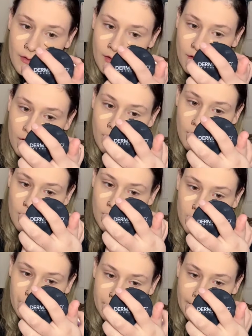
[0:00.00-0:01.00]

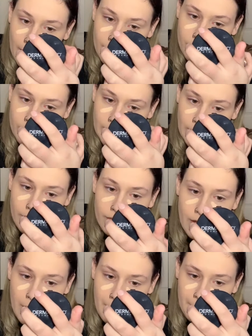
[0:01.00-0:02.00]
I'll put that
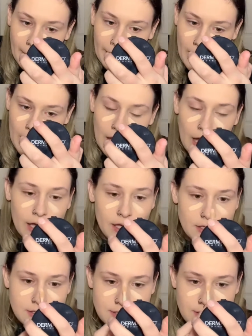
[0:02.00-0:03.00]
underneath my
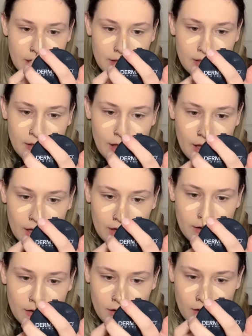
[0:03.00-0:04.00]
eyes, and
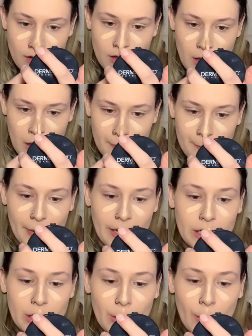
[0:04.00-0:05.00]
then
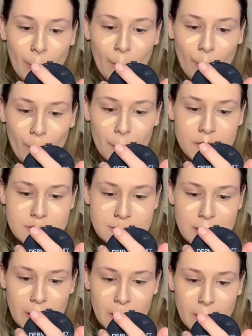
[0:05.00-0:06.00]
my
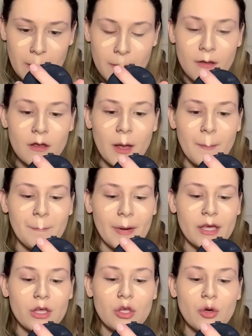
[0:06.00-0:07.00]
nose,
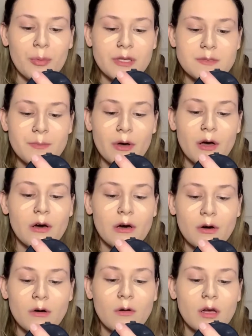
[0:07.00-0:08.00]
my Cupid's
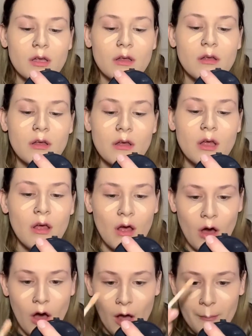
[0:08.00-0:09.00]
bow,
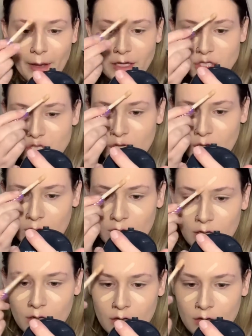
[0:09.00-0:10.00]
on my
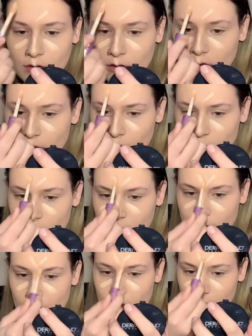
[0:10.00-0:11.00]
chin,
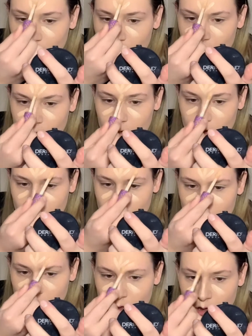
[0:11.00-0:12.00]
and then
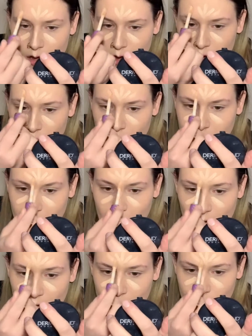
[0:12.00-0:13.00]
on
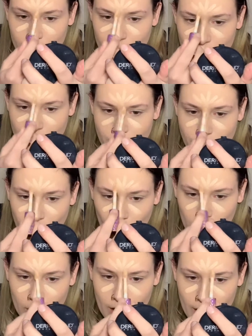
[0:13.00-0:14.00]
my
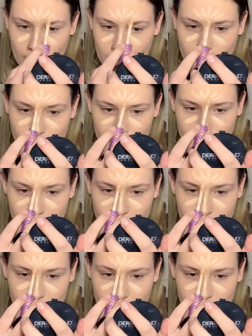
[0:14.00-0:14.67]
forehead.